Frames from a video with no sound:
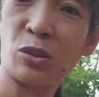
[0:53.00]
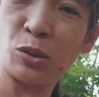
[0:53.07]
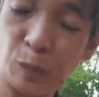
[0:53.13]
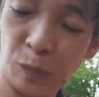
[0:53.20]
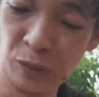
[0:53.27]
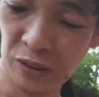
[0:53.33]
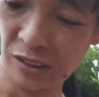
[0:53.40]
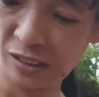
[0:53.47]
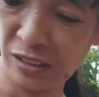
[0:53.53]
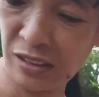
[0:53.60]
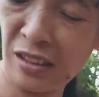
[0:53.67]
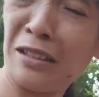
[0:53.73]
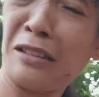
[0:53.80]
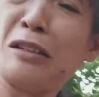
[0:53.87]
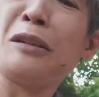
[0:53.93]
Oops, there
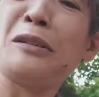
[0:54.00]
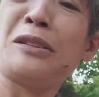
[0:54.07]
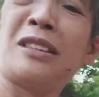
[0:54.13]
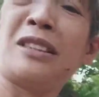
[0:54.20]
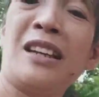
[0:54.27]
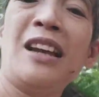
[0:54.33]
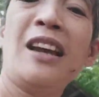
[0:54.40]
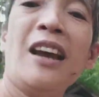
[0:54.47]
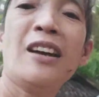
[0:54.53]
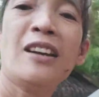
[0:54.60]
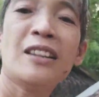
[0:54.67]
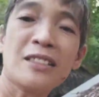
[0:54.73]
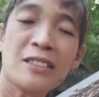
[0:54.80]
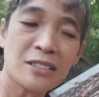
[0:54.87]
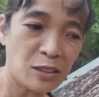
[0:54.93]
it goes.
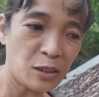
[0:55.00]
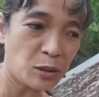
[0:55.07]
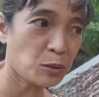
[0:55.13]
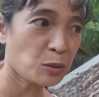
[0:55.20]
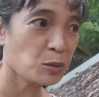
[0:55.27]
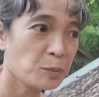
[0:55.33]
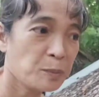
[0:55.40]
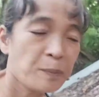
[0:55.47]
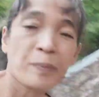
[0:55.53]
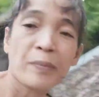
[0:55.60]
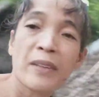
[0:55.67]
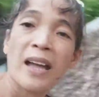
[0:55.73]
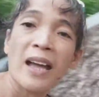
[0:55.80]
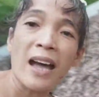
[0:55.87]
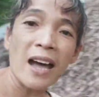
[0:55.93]
So
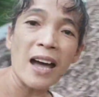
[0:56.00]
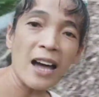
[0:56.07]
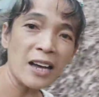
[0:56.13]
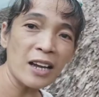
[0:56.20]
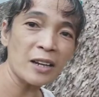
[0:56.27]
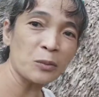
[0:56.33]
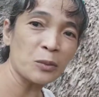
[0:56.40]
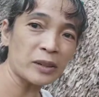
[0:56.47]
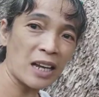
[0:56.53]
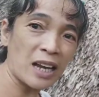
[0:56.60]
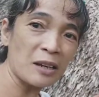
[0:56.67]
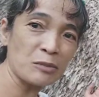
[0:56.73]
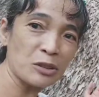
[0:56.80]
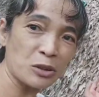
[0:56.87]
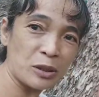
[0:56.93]
what
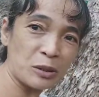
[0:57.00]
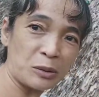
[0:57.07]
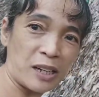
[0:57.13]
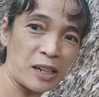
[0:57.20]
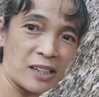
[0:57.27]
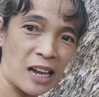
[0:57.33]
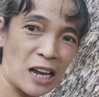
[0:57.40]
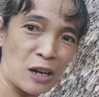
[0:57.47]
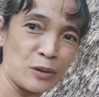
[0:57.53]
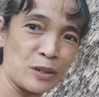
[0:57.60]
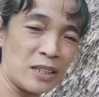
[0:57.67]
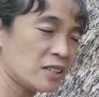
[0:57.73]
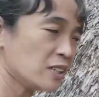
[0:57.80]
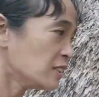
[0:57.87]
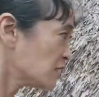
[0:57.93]
I'm doing right now
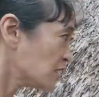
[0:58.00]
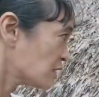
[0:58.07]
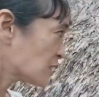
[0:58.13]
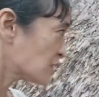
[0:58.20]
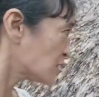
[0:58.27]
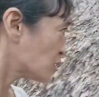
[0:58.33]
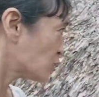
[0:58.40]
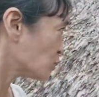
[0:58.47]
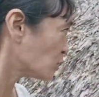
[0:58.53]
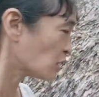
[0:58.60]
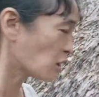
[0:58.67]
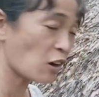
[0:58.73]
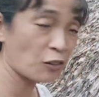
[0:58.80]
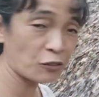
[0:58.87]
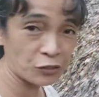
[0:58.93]
is to
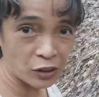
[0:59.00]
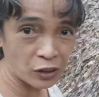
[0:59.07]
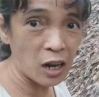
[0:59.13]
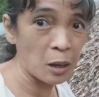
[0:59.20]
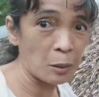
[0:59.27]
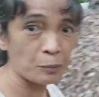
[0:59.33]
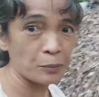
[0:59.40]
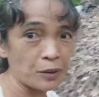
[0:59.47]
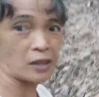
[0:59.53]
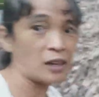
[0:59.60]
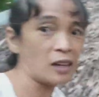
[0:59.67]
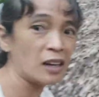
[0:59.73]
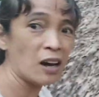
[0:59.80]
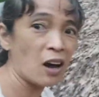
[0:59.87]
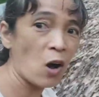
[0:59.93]
cover up
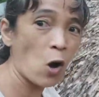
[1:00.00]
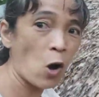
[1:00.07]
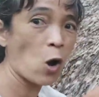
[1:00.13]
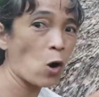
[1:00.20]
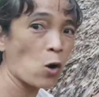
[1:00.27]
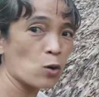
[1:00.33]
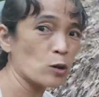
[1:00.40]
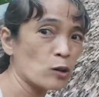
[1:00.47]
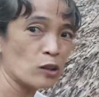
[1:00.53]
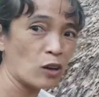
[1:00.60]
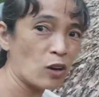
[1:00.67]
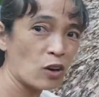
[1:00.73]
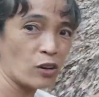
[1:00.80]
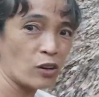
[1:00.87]
a hole on